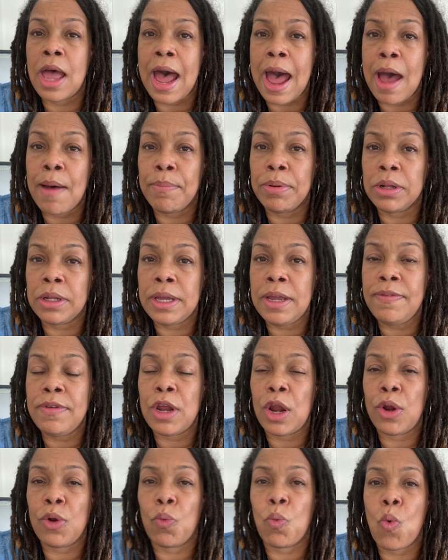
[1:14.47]
I believe
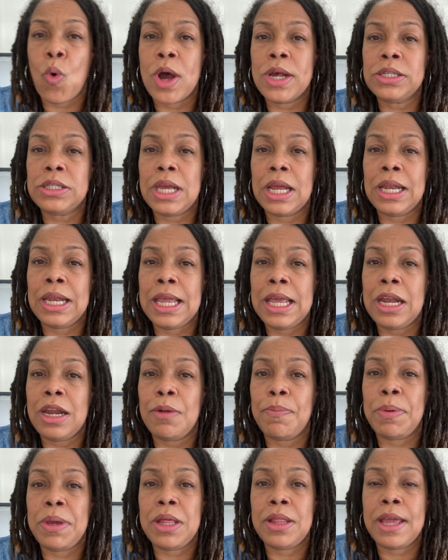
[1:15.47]
that the ones that needed
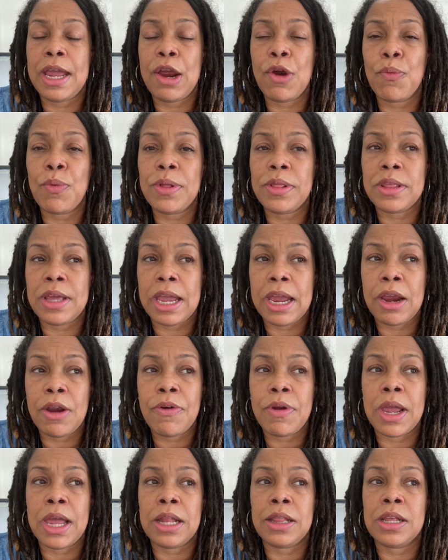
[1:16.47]
to be there were
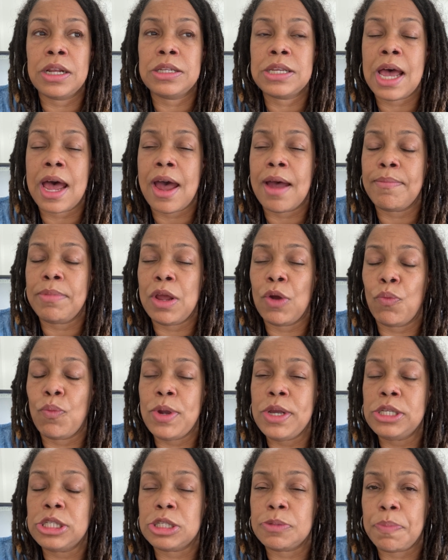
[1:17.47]
there, and the time that
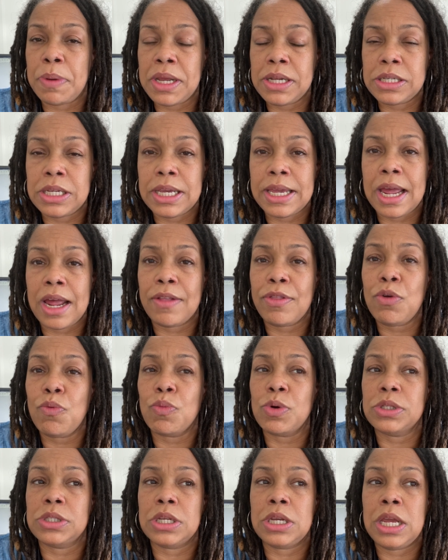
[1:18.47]
we spent together
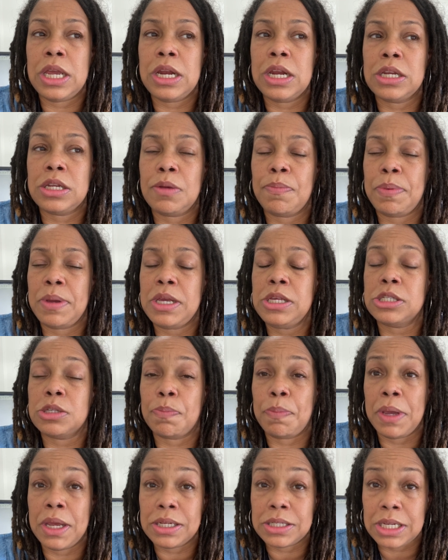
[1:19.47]
was needed to be
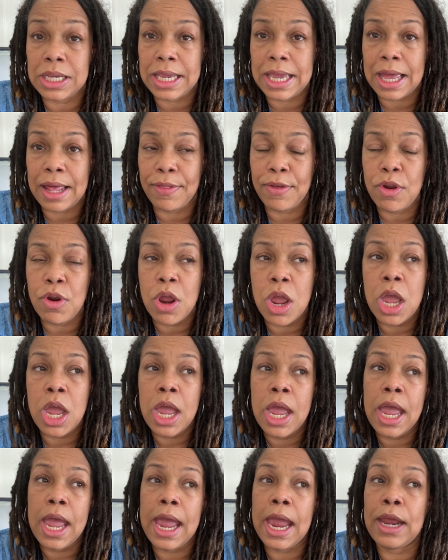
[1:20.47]
spent together.
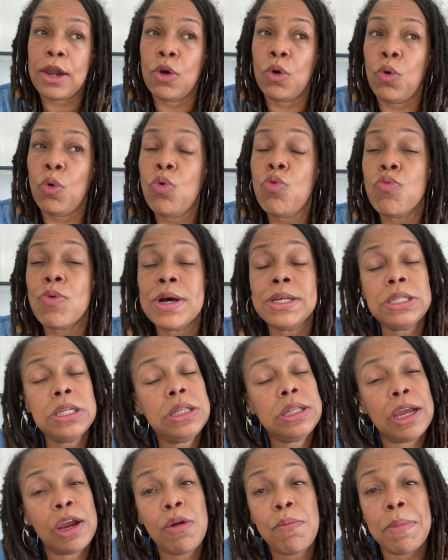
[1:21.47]
And who
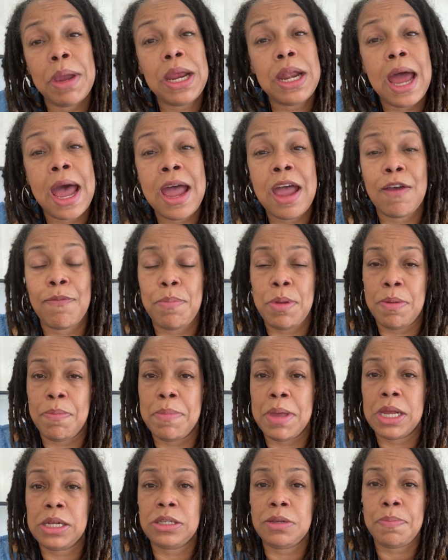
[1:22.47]
wasn't there may not have been
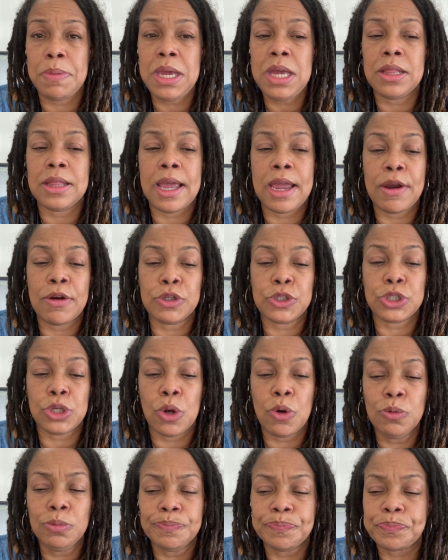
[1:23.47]
meant to be there.
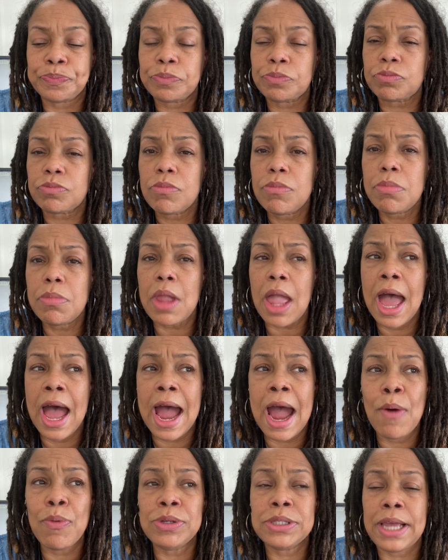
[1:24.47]
So,
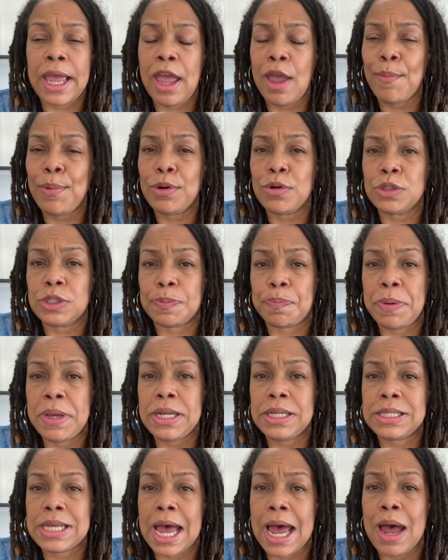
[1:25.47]
I was able to
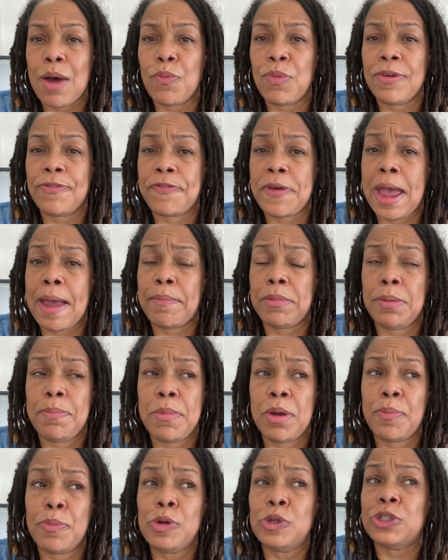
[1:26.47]
spend time with family
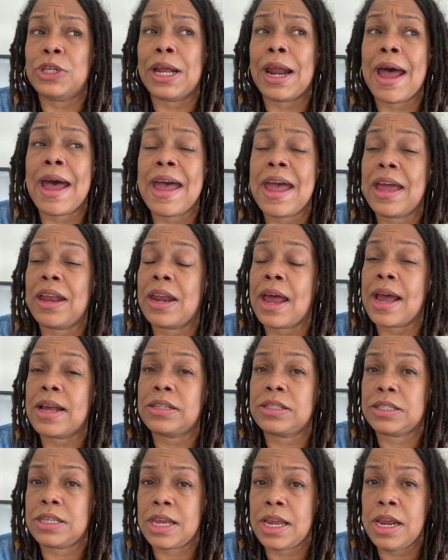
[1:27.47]
members that I had
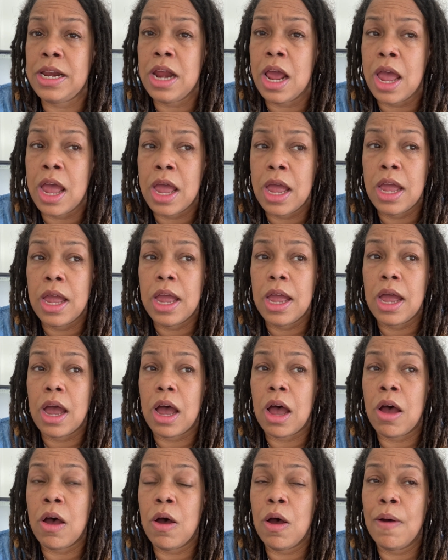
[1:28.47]
not seen
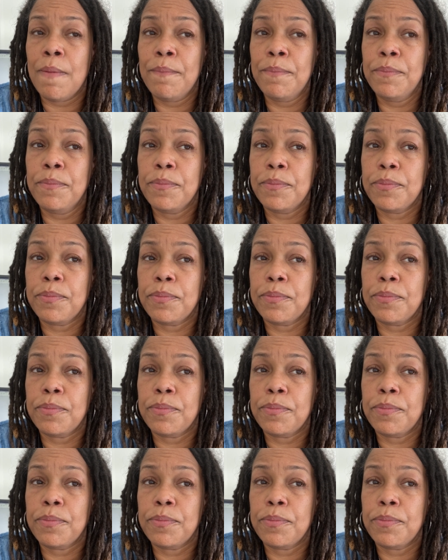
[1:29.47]
um,